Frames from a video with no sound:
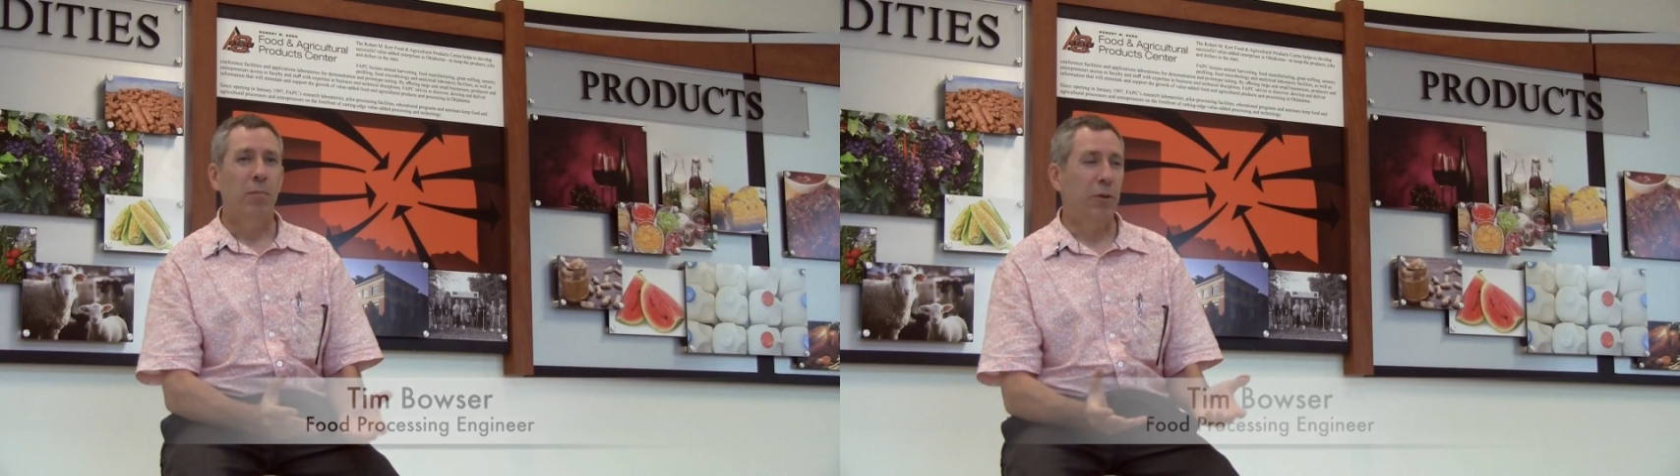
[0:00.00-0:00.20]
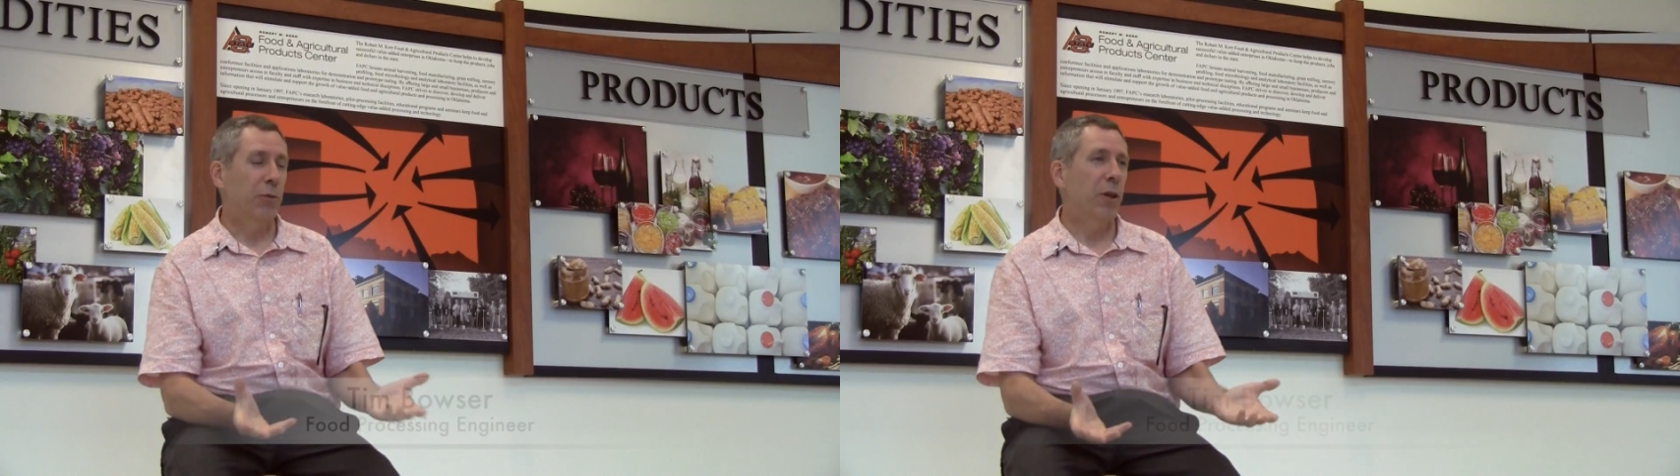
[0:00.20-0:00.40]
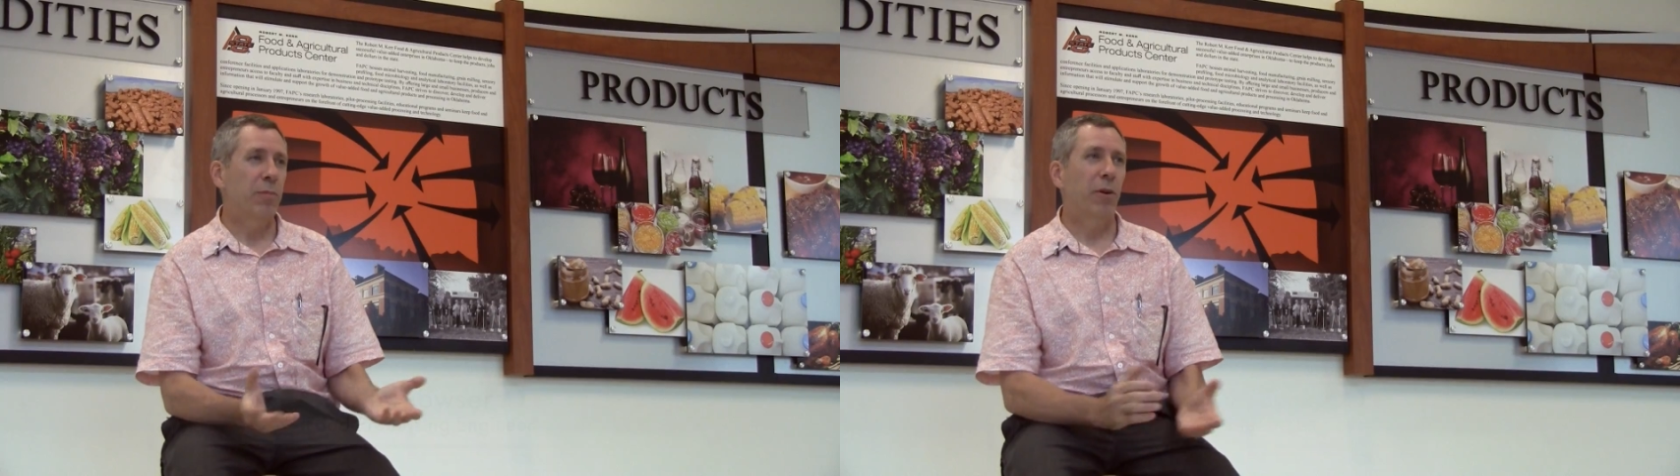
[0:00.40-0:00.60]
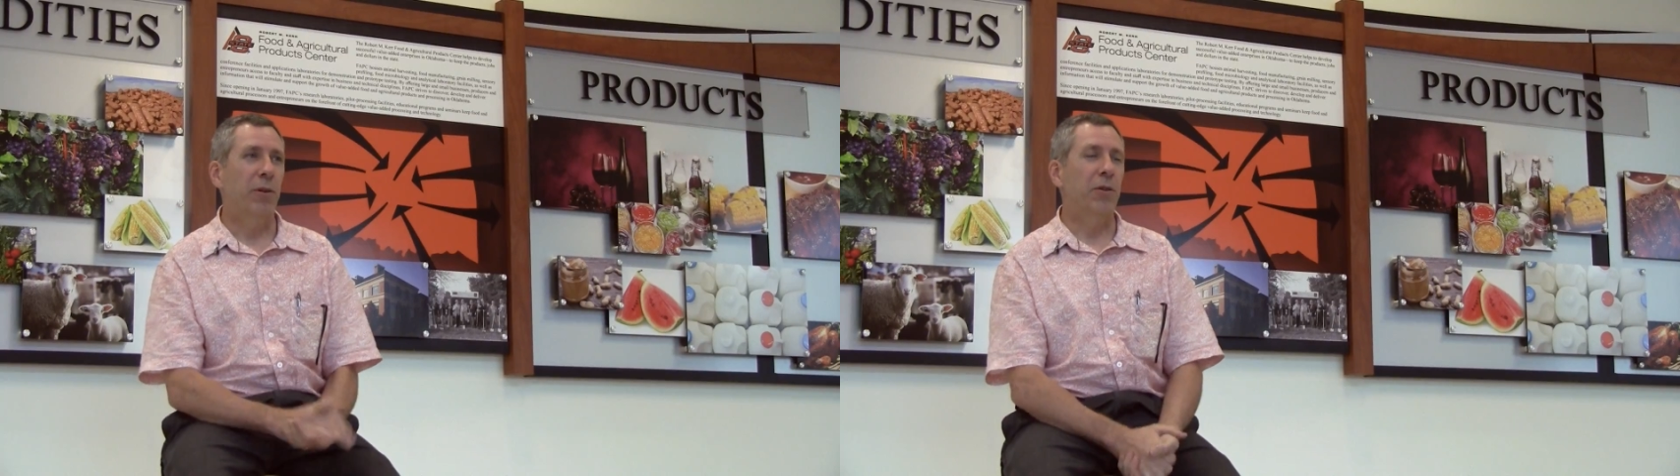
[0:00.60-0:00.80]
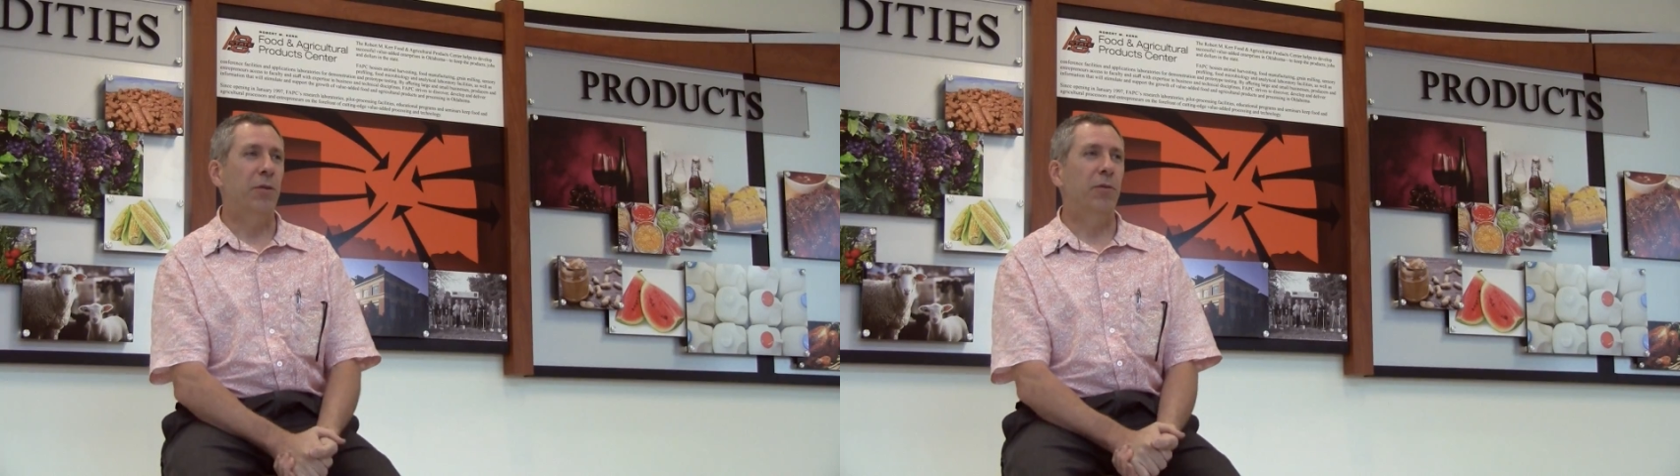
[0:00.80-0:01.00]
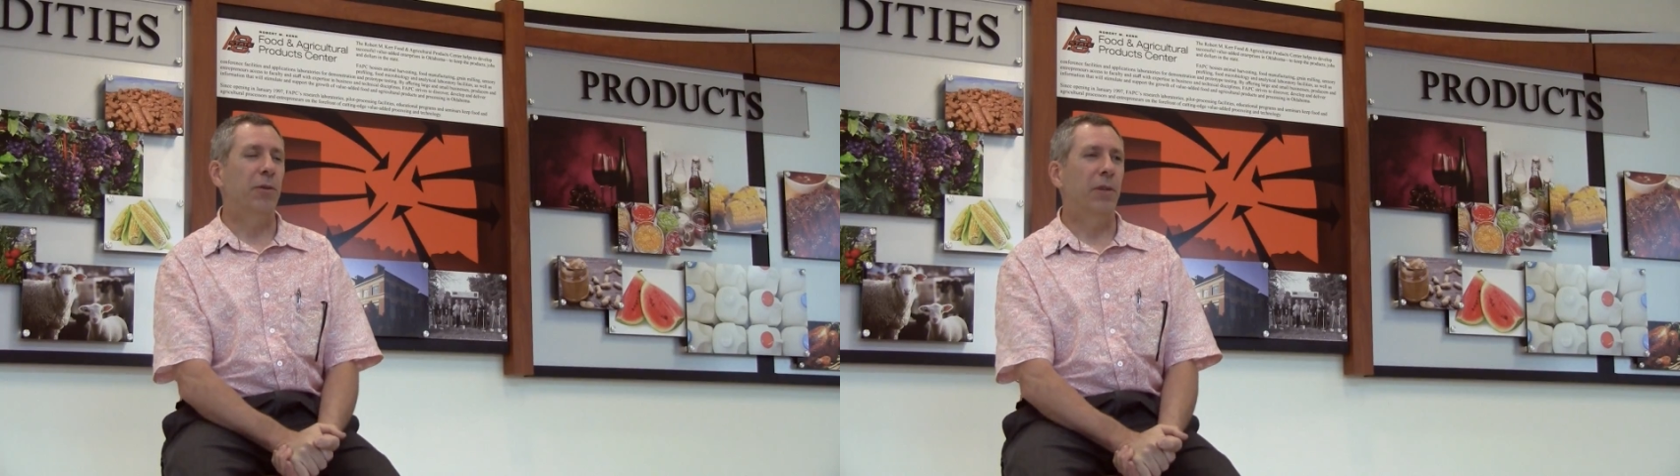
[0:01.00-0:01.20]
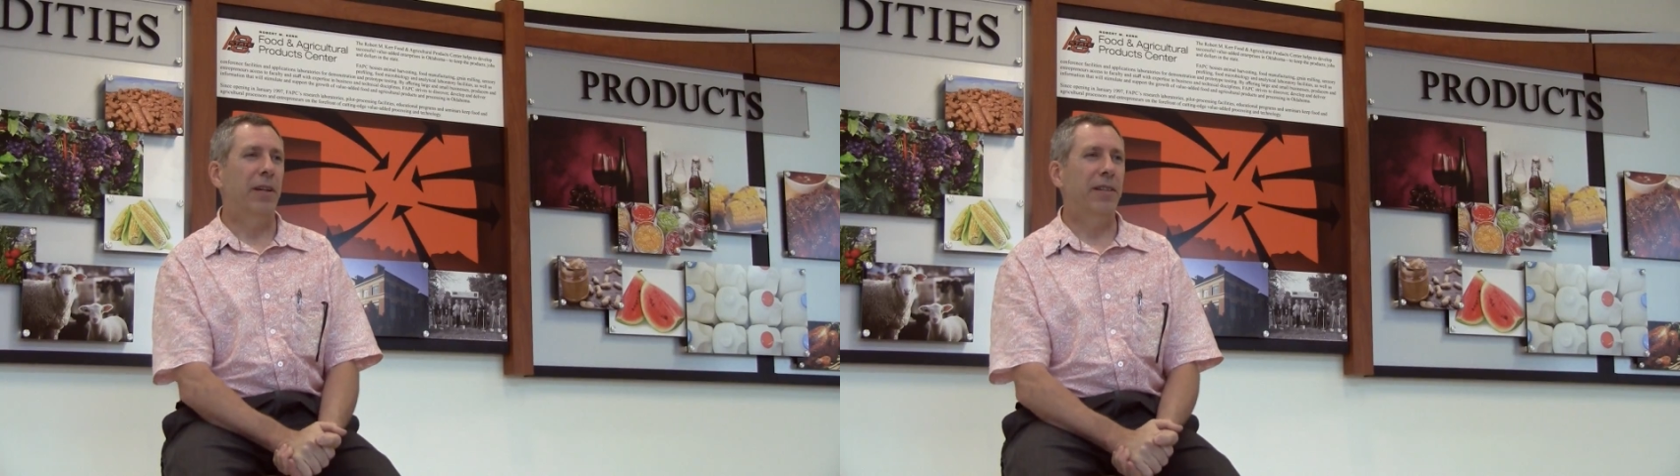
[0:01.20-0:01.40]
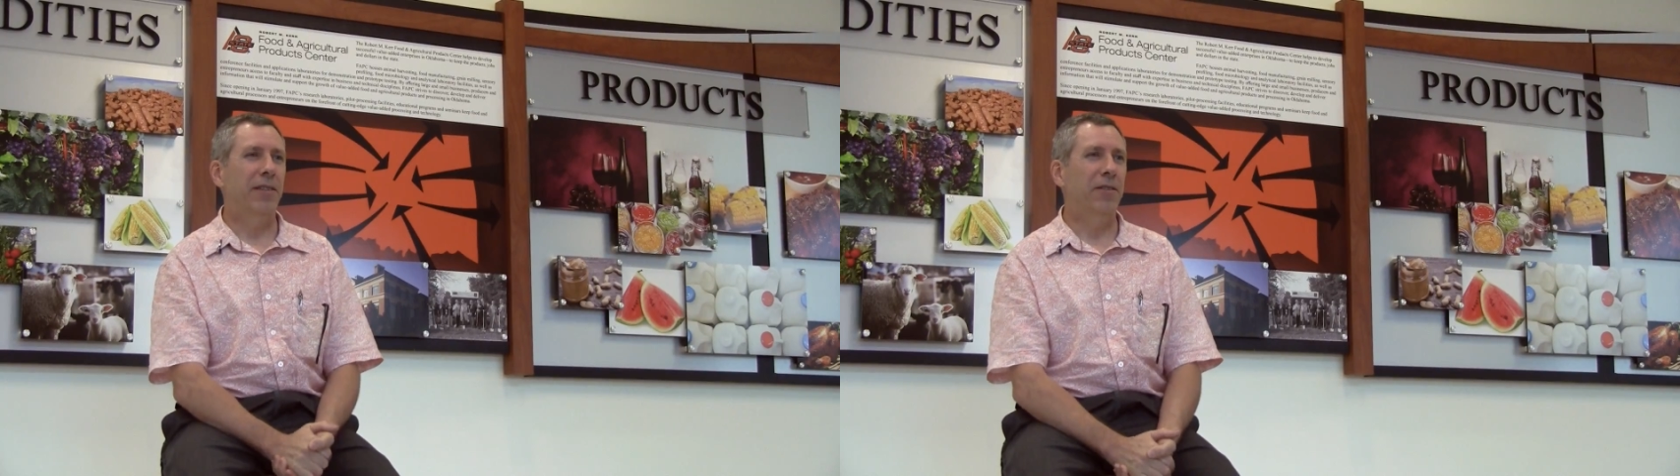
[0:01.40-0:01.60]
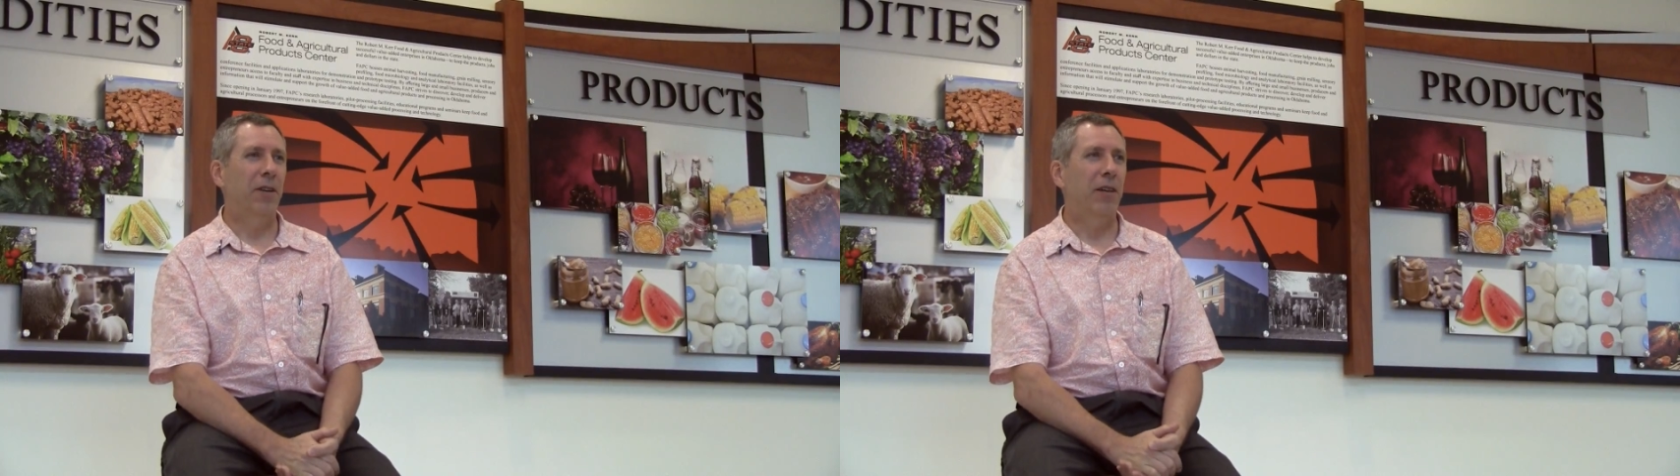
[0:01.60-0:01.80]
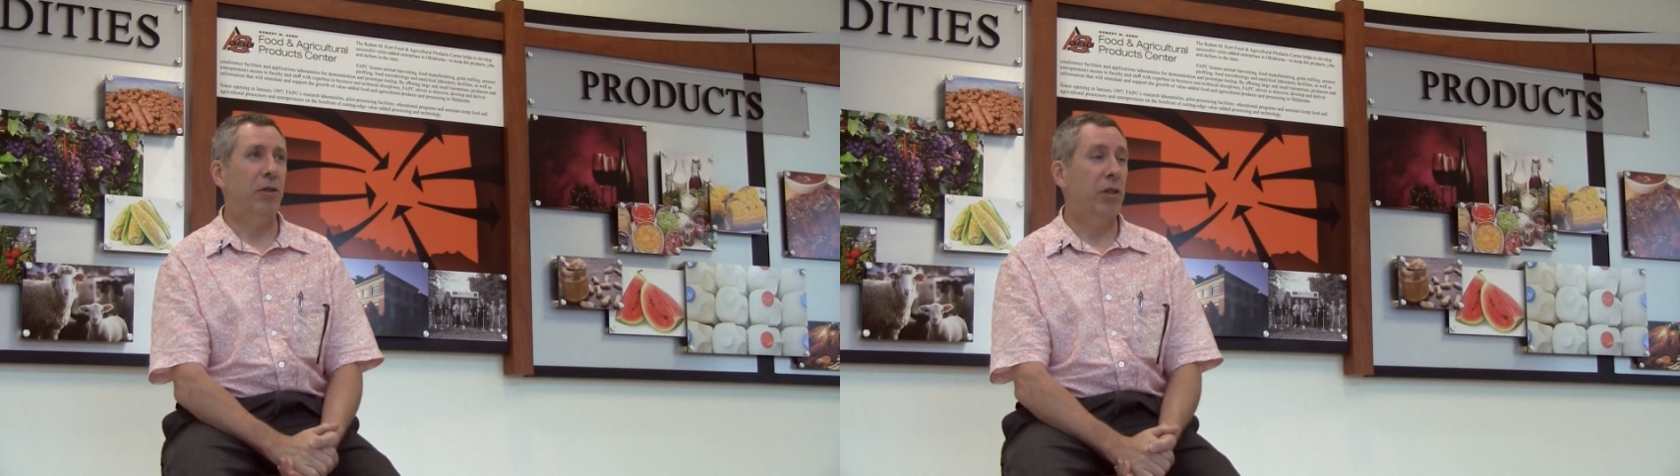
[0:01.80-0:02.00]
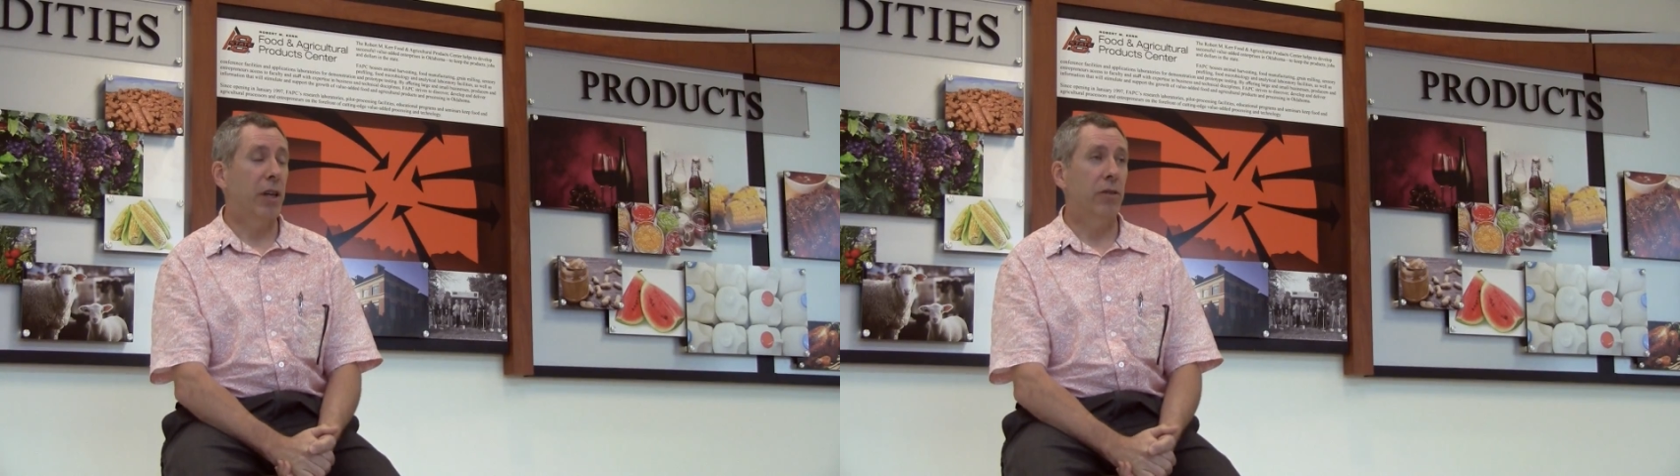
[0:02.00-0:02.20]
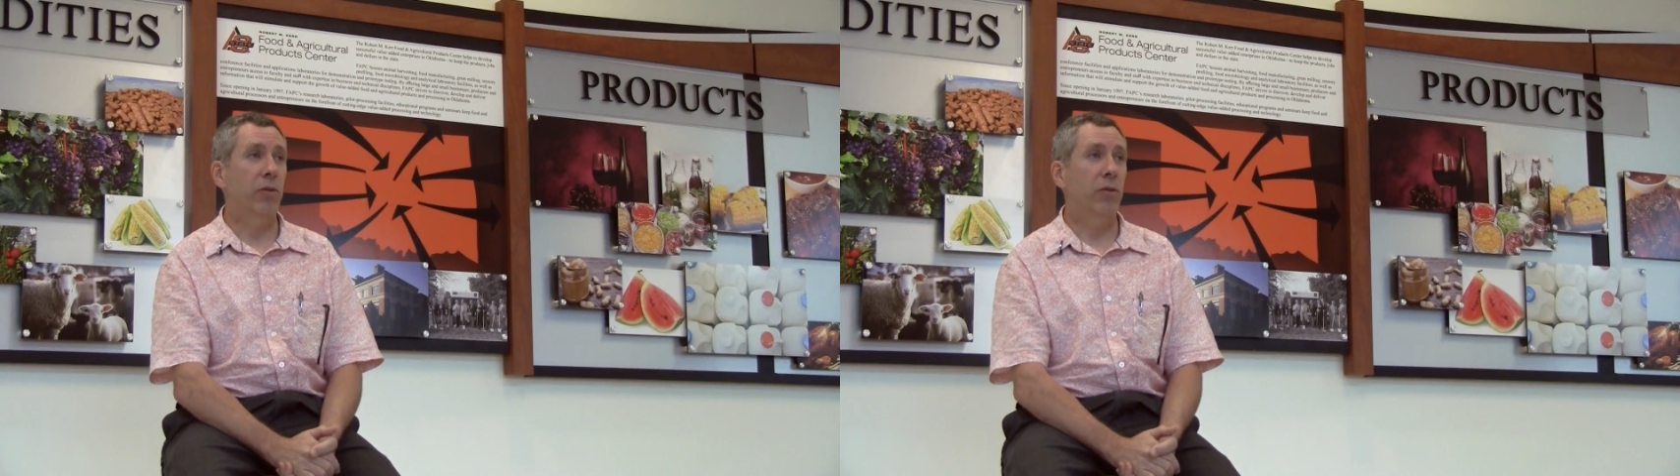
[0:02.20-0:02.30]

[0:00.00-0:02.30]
but the great part is you feel like you have a chance